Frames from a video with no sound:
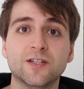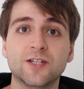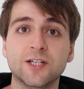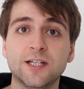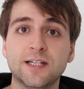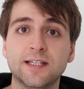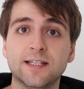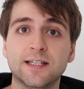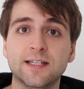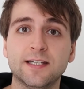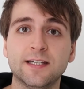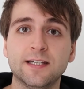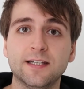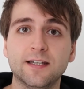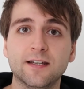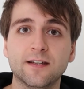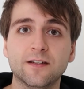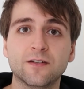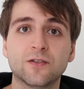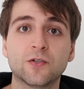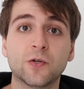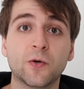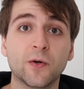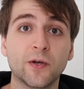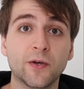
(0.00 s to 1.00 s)
GT
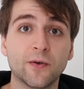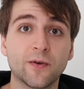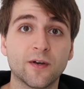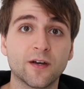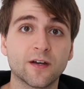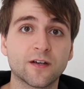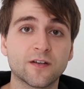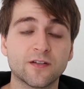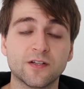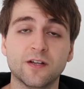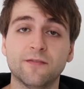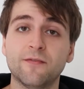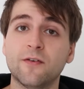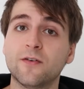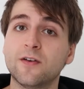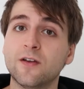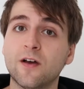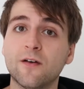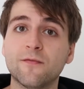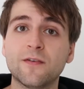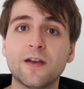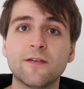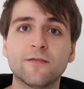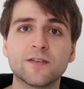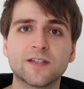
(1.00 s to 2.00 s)
Toyota, because
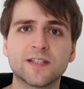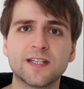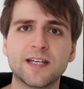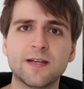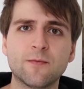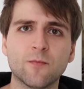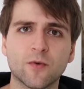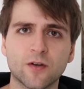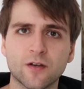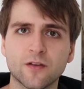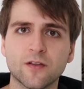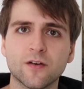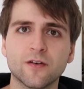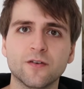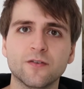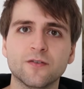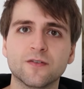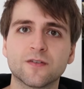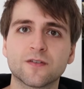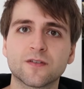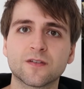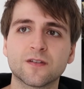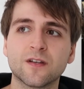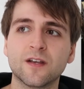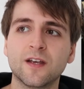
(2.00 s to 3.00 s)
I've never seen one of
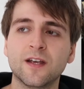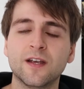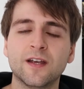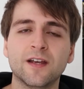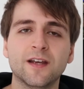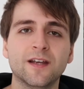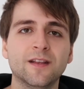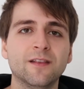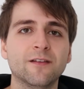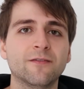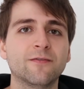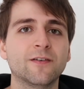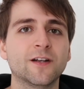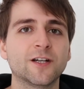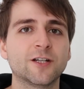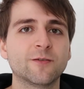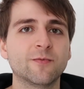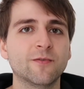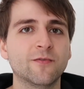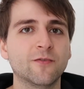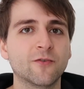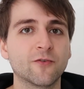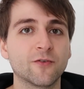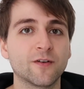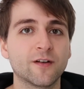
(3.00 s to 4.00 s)
those in the flesh
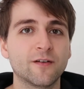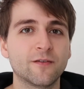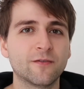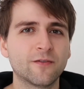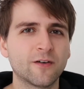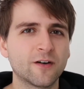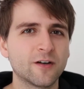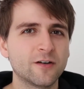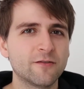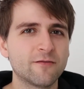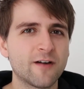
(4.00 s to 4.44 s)
before, and they're a very